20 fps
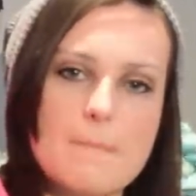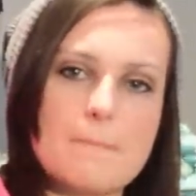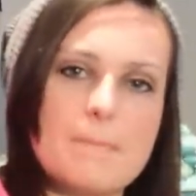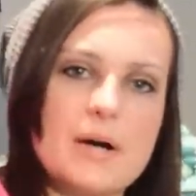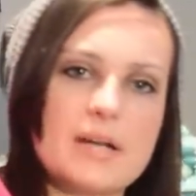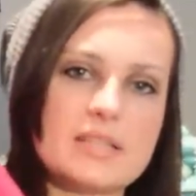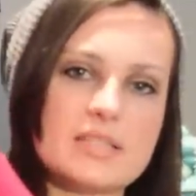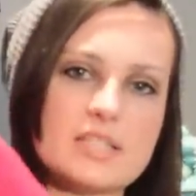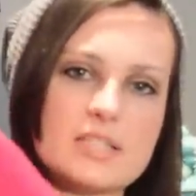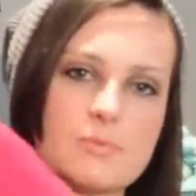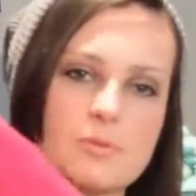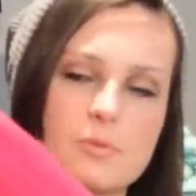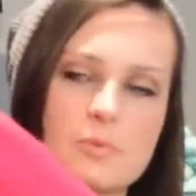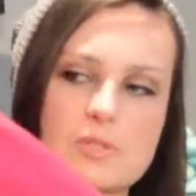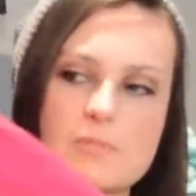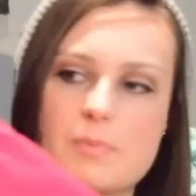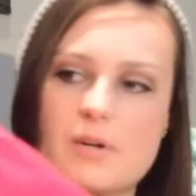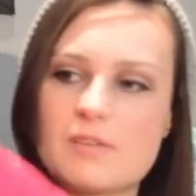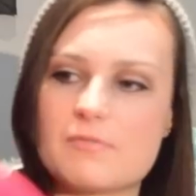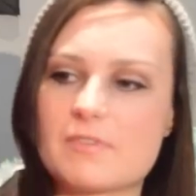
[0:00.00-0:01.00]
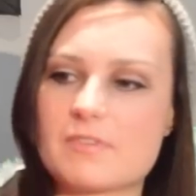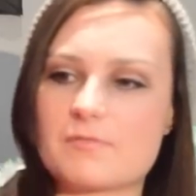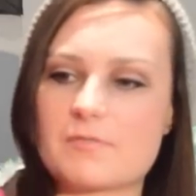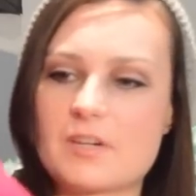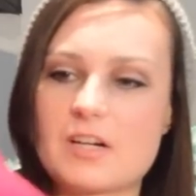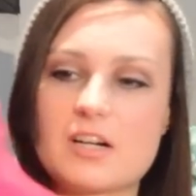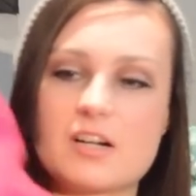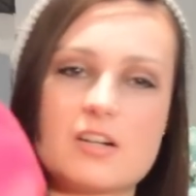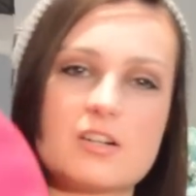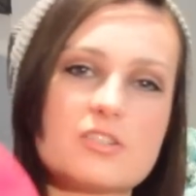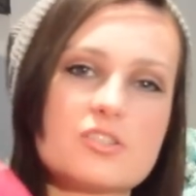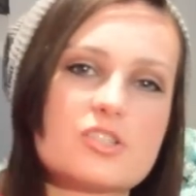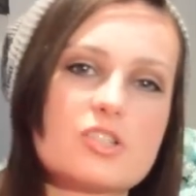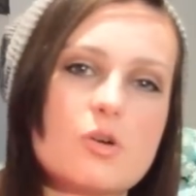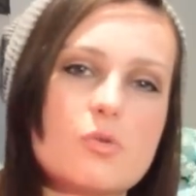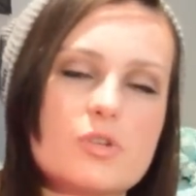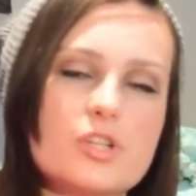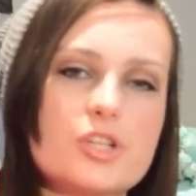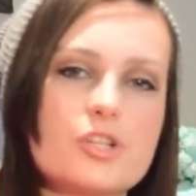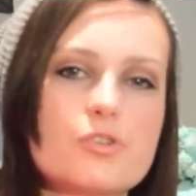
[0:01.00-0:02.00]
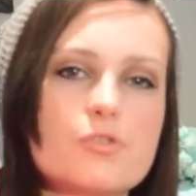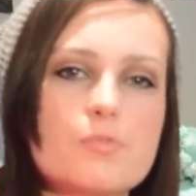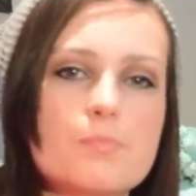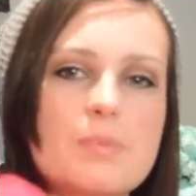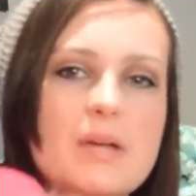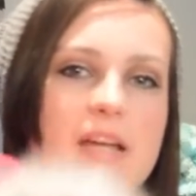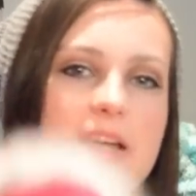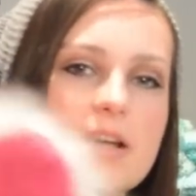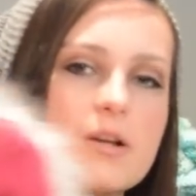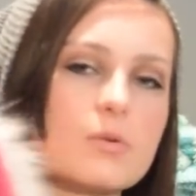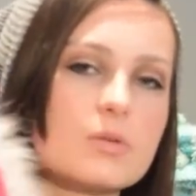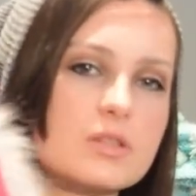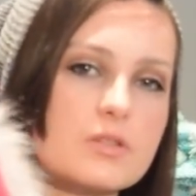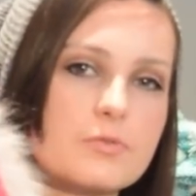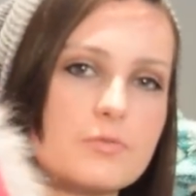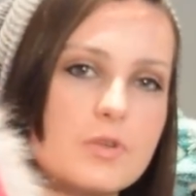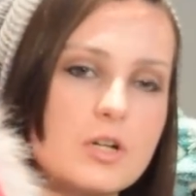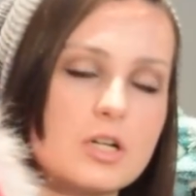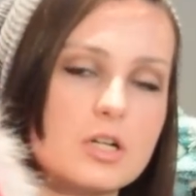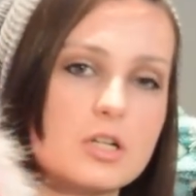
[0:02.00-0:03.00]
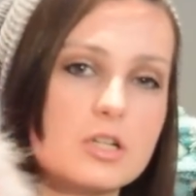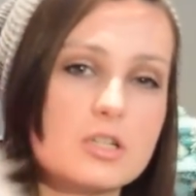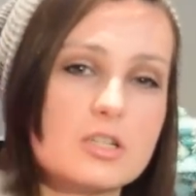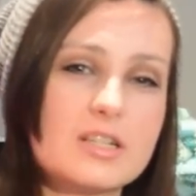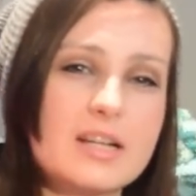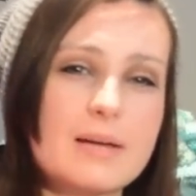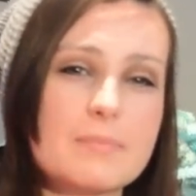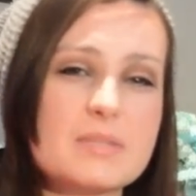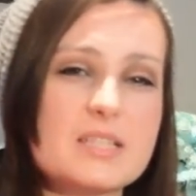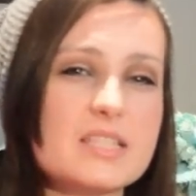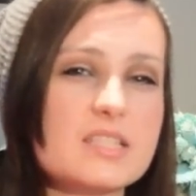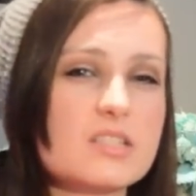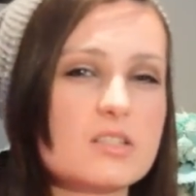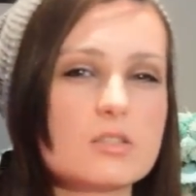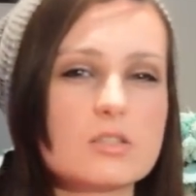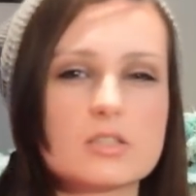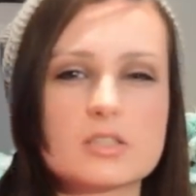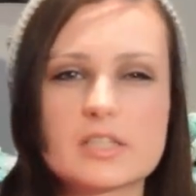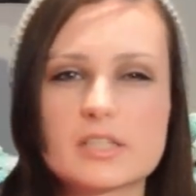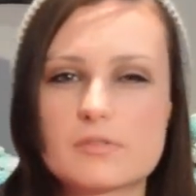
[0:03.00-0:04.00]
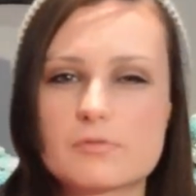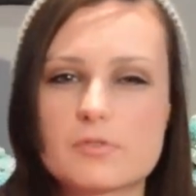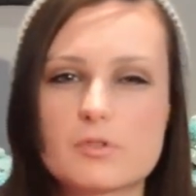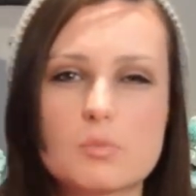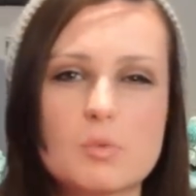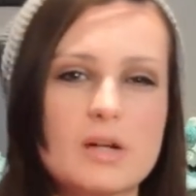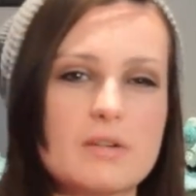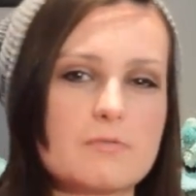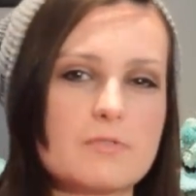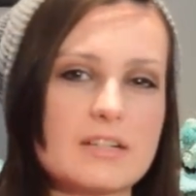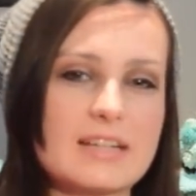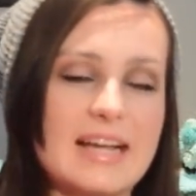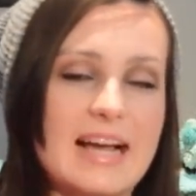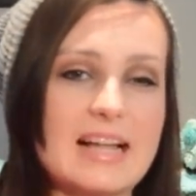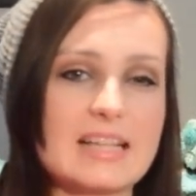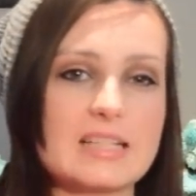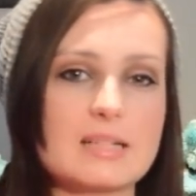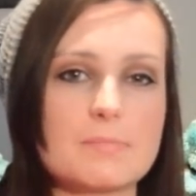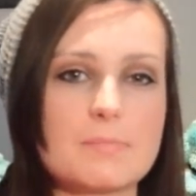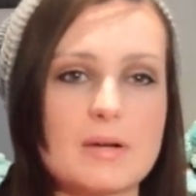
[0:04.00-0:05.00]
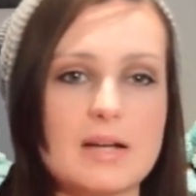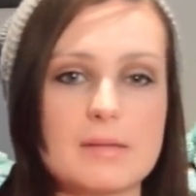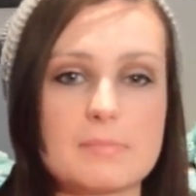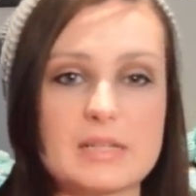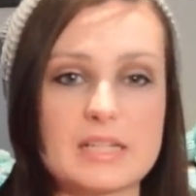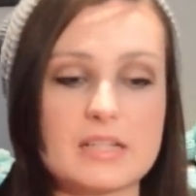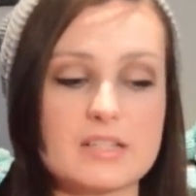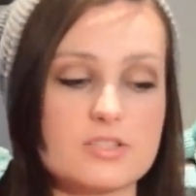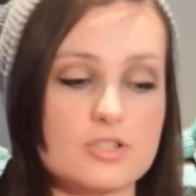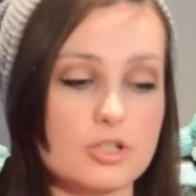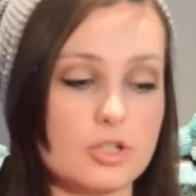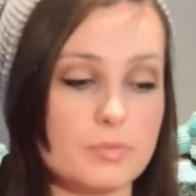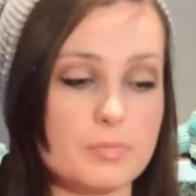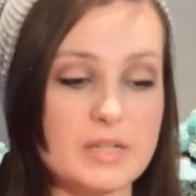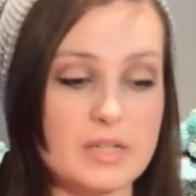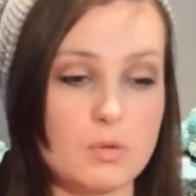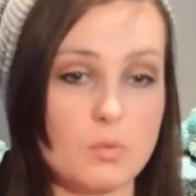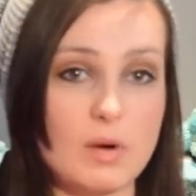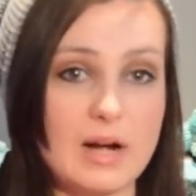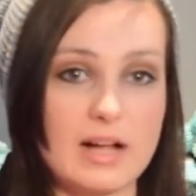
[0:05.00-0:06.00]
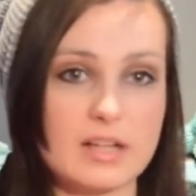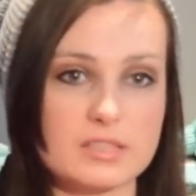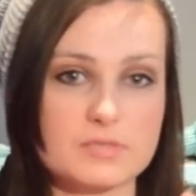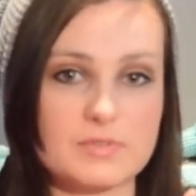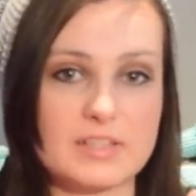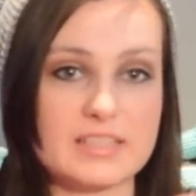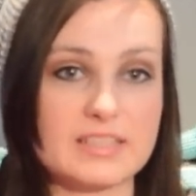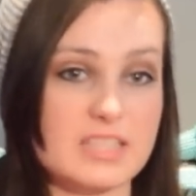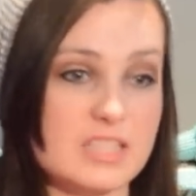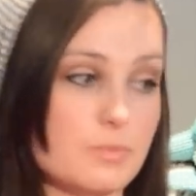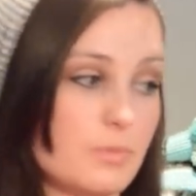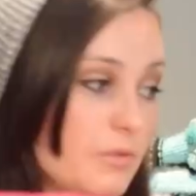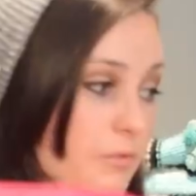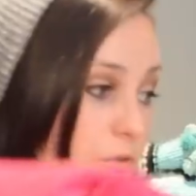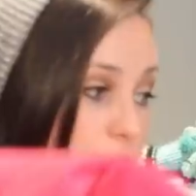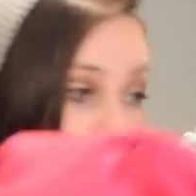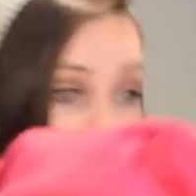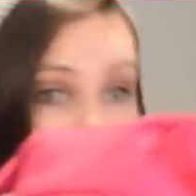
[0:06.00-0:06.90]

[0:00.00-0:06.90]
But this one was perfect for her. So cute, pink with the fur hood. I'm still looking for one for Gallop. I mean, it took me a while to find this one for